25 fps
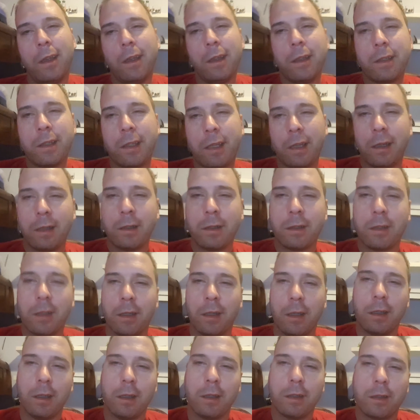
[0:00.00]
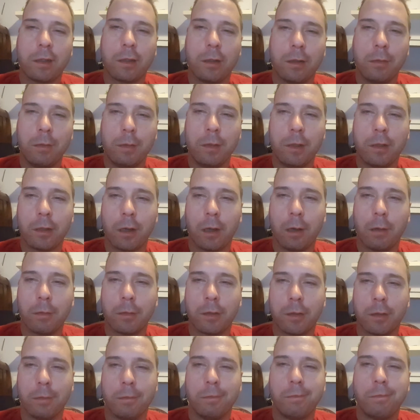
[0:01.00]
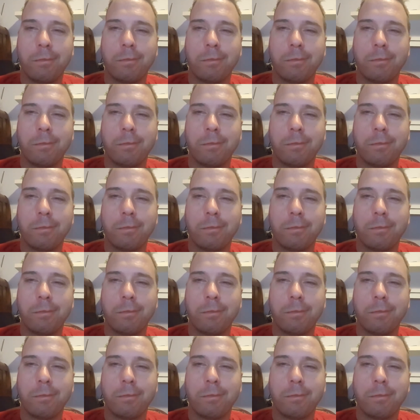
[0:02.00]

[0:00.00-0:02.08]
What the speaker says: sounds like it could be troublesome.